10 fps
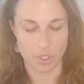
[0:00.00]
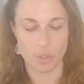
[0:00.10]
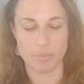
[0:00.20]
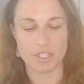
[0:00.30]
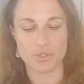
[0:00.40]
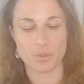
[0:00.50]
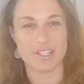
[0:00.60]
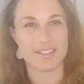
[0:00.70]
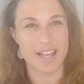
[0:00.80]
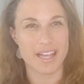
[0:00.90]
Could be through
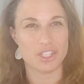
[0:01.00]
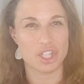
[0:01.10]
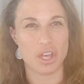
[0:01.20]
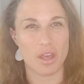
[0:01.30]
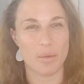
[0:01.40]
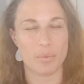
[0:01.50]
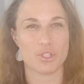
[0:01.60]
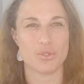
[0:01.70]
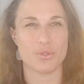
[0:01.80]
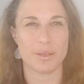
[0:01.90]
a side job or
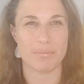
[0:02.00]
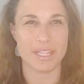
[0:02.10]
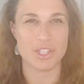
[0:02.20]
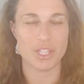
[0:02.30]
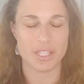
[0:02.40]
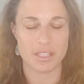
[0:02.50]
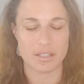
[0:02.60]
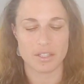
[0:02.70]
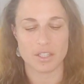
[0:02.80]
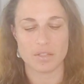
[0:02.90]
through
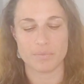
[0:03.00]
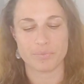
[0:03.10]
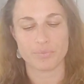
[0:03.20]
commissions.